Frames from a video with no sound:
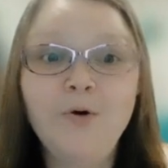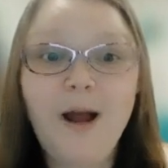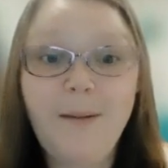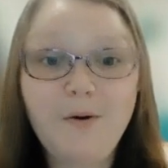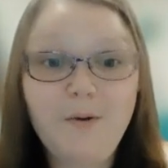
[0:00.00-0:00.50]

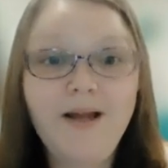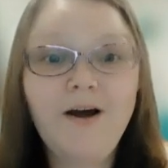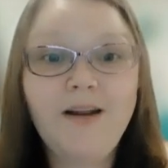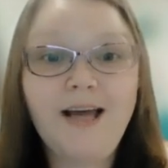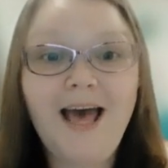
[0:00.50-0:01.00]
Rabbit ran
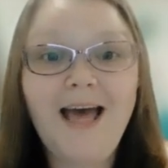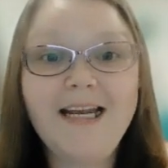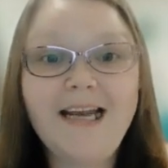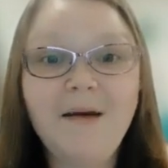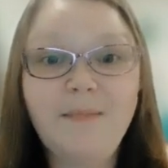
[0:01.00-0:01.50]
on ahead
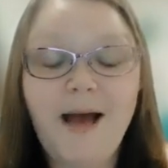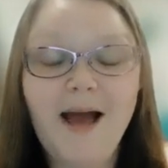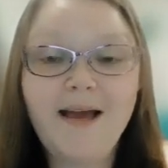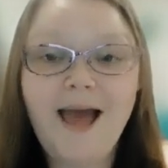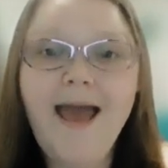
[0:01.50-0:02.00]
and came
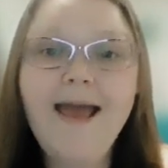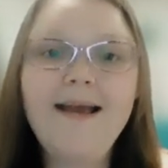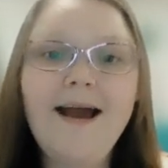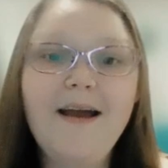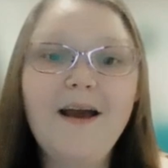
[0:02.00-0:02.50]
back. "Hey,
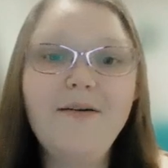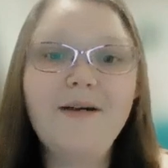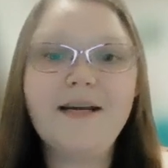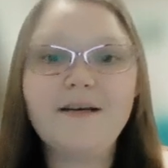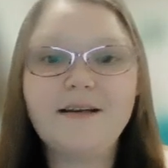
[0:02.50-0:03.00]

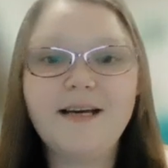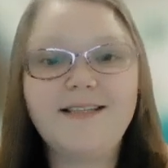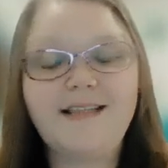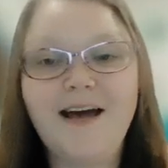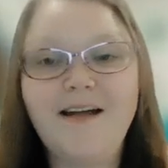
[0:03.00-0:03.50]
Coyote," he
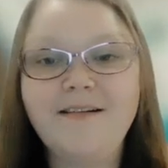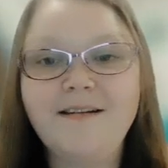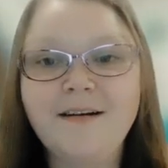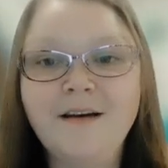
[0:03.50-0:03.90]
said.